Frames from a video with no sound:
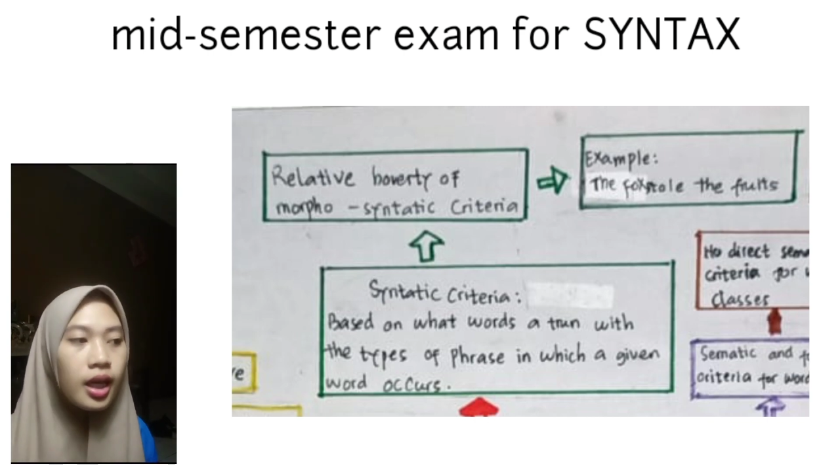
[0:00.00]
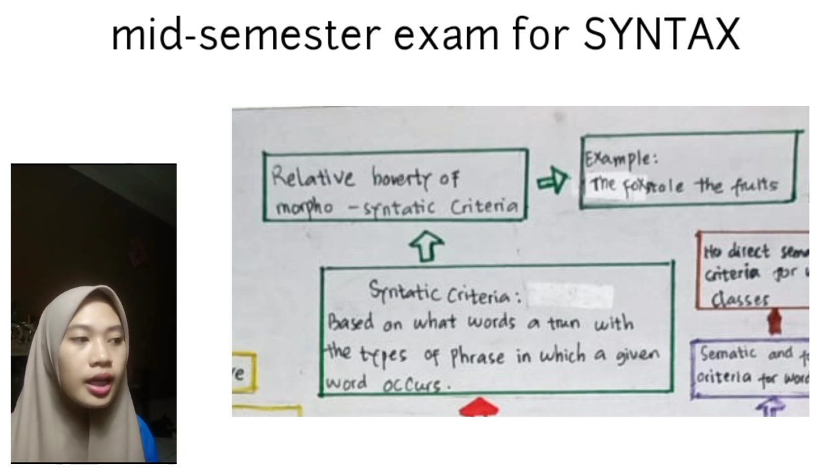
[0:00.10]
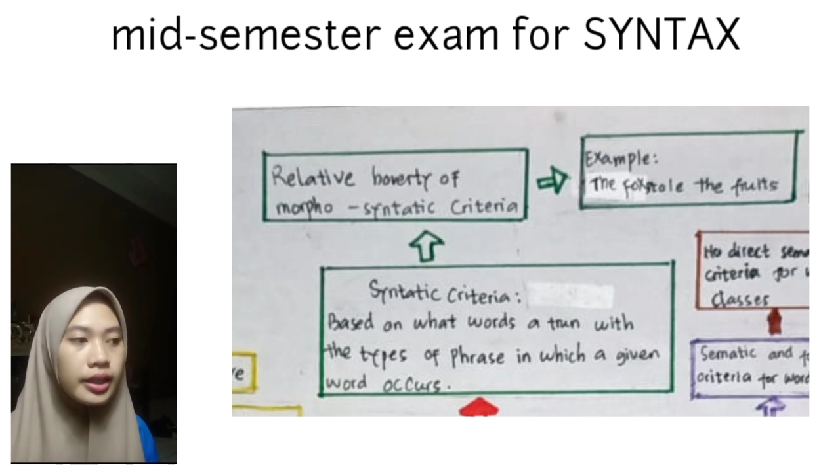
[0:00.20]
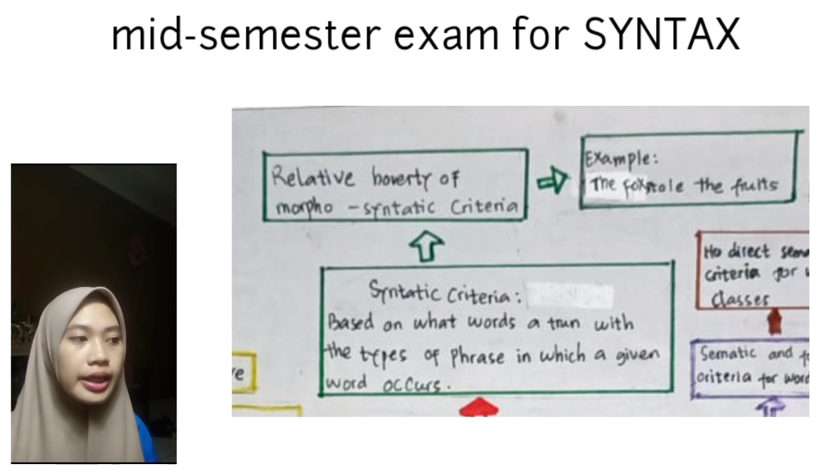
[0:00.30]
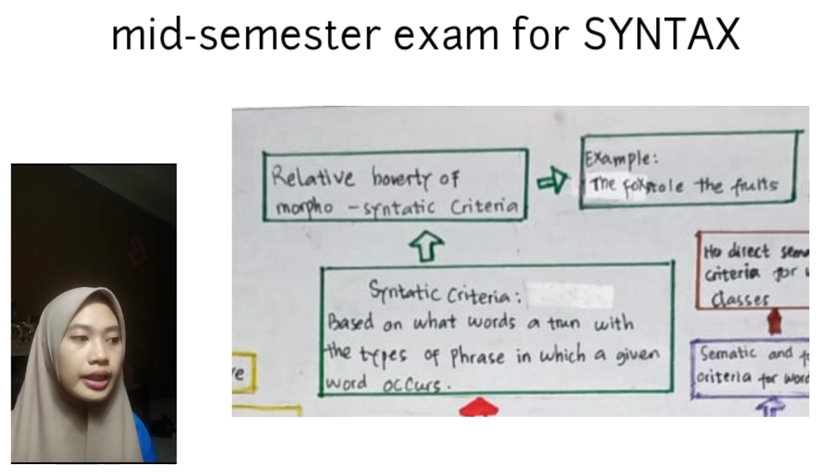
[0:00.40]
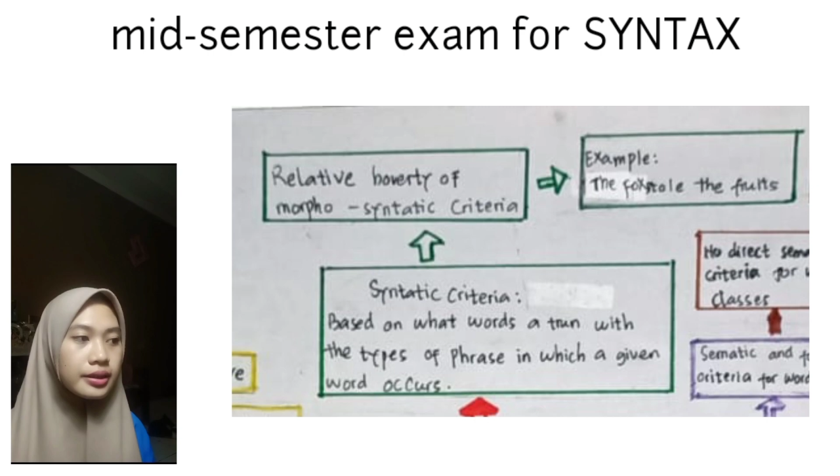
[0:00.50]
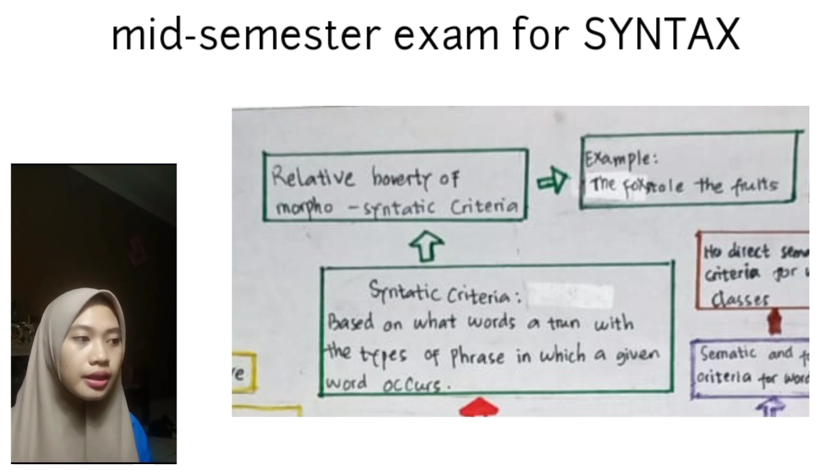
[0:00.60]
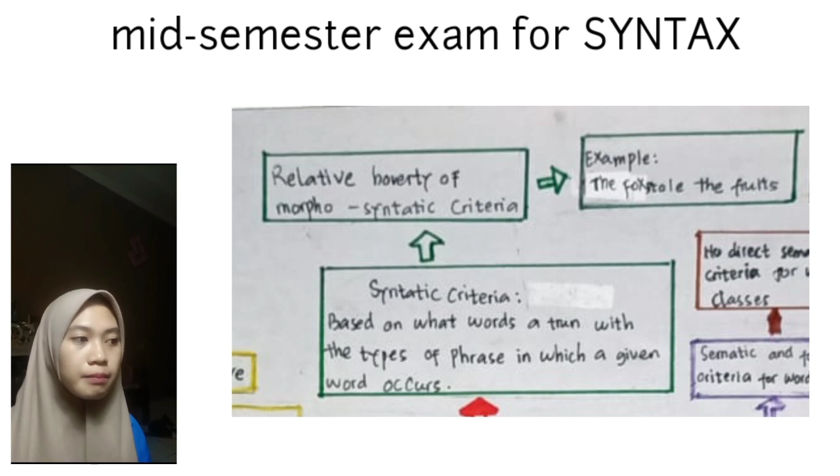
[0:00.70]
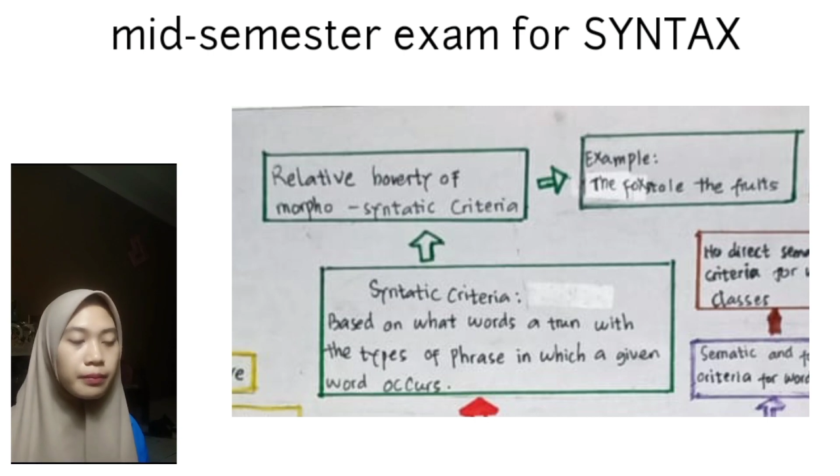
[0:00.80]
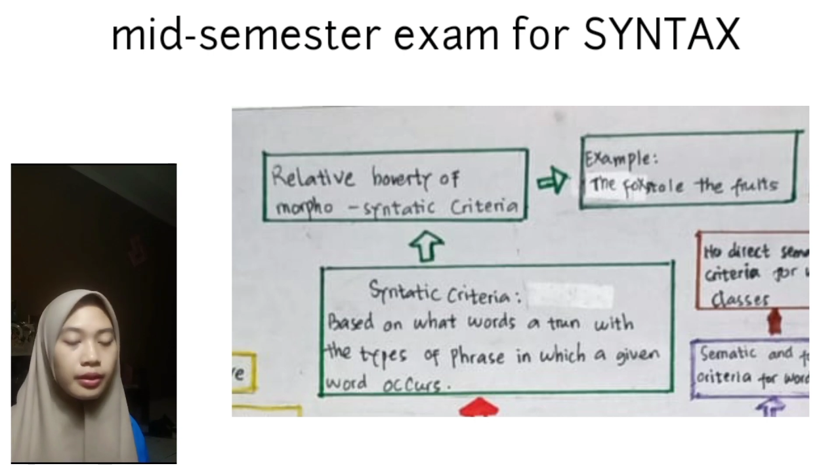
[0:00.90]
The
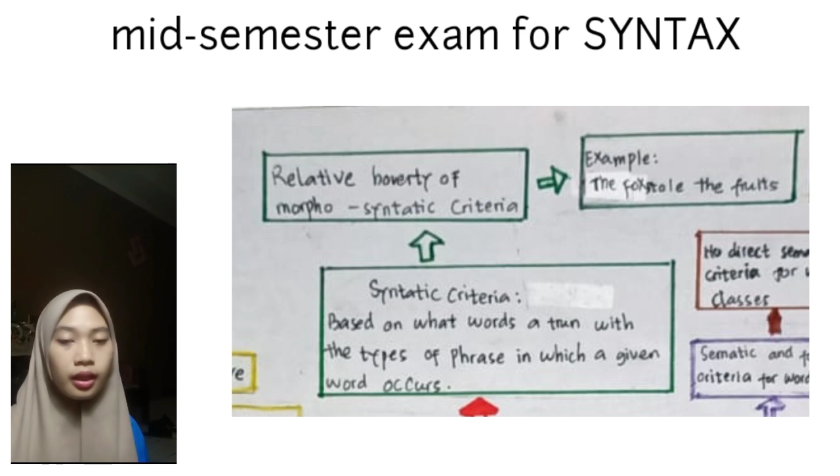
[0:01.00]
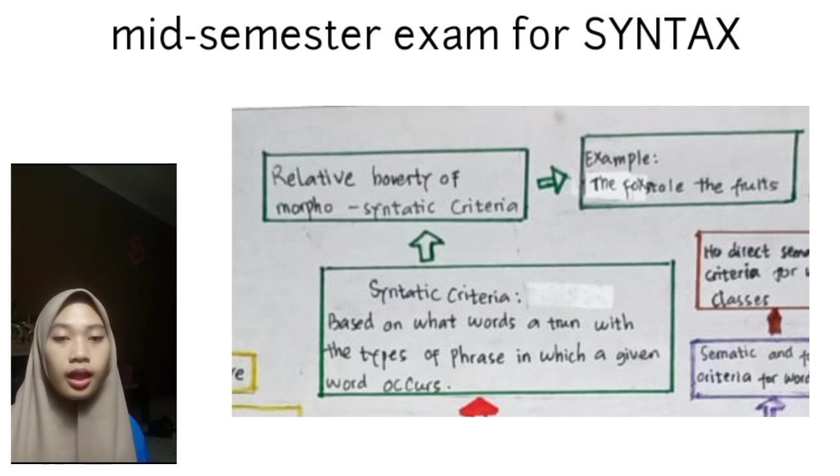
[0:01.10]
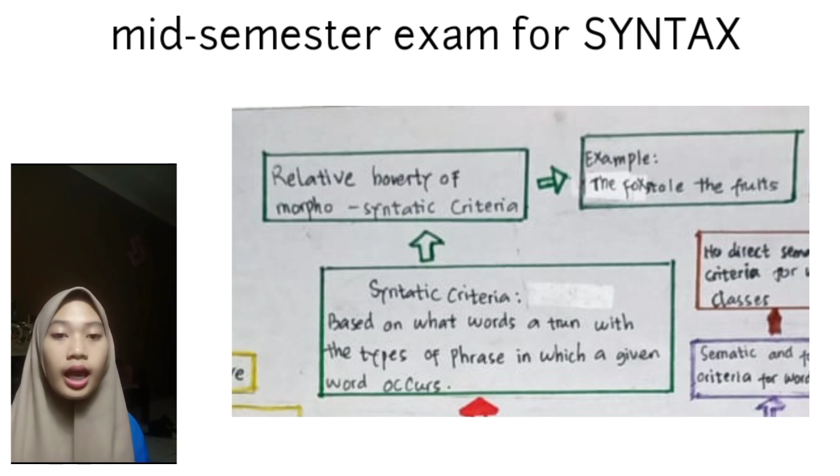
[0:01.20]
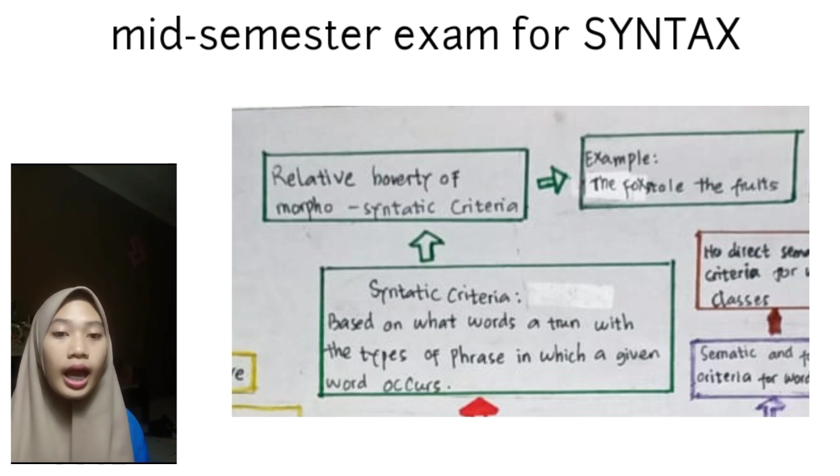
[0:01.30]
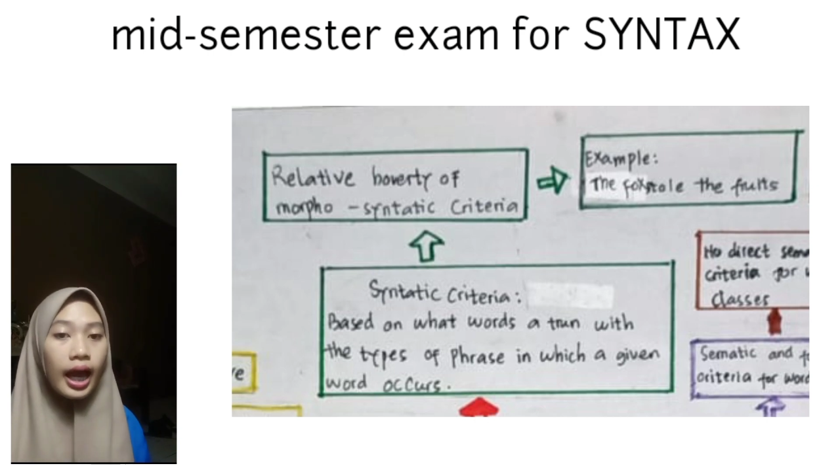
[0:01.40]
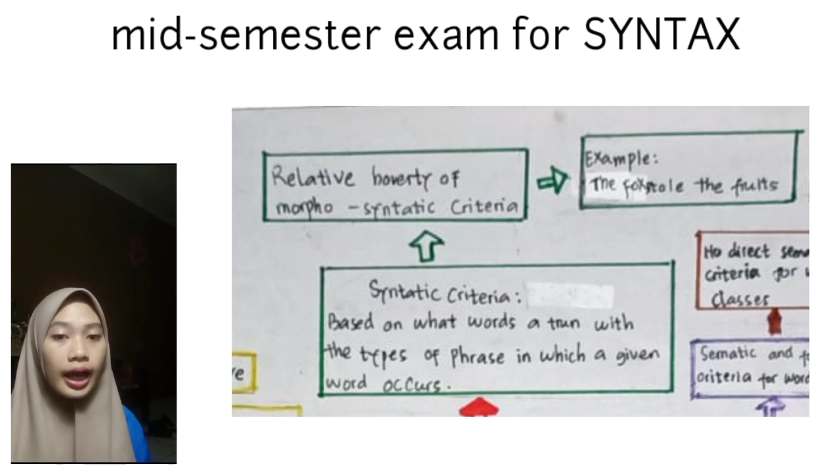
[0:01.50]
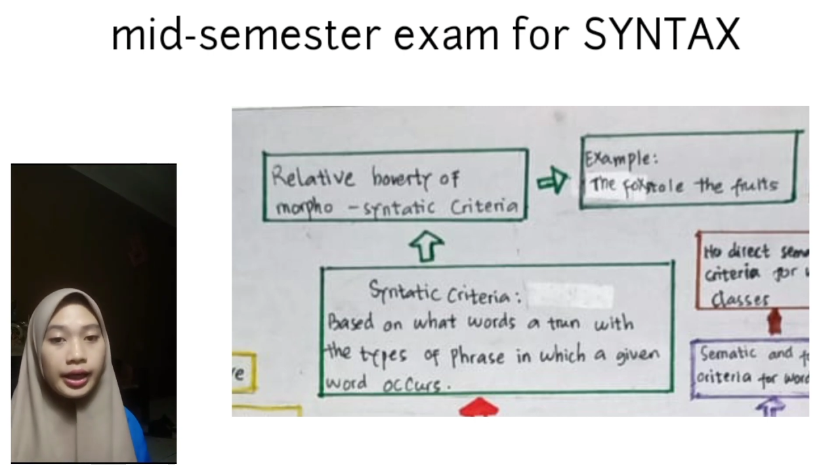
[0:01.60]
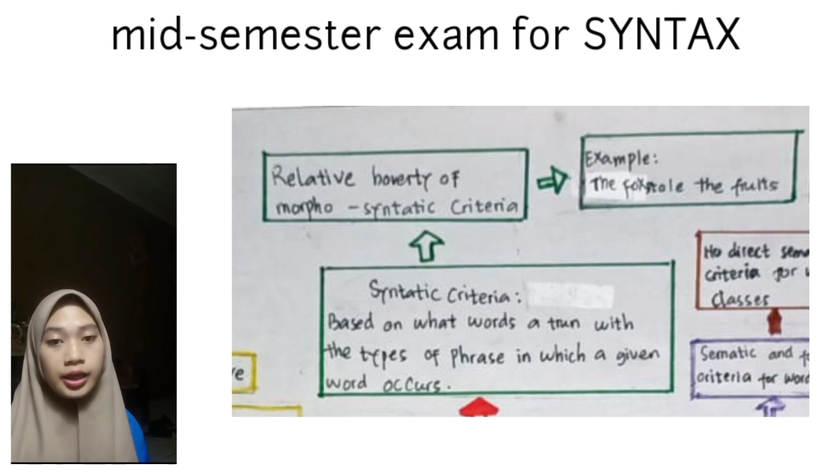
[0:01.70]
example, I,